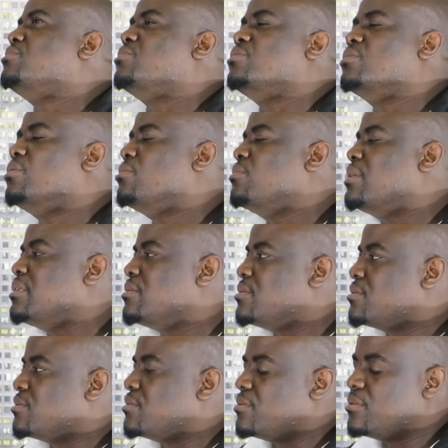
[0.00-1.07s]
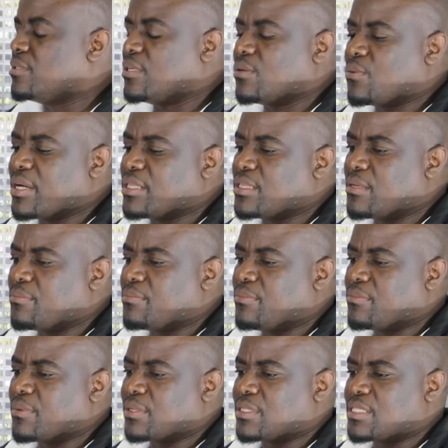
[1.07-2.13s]
you know, when it
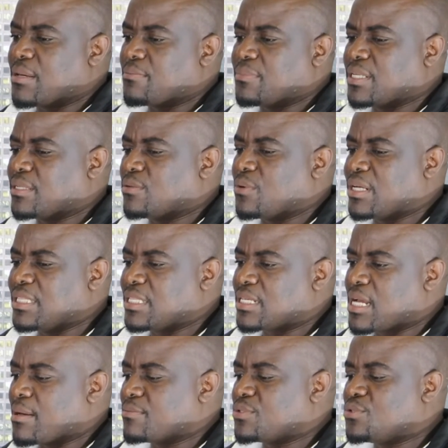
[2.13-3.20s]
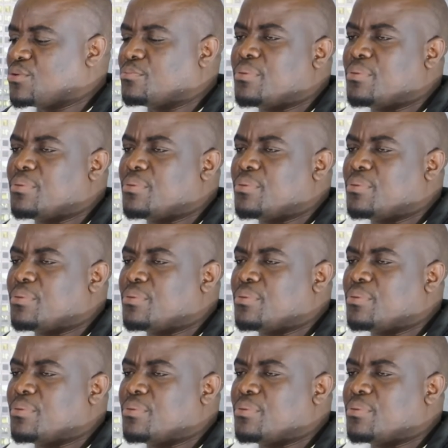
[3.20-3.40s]
comes to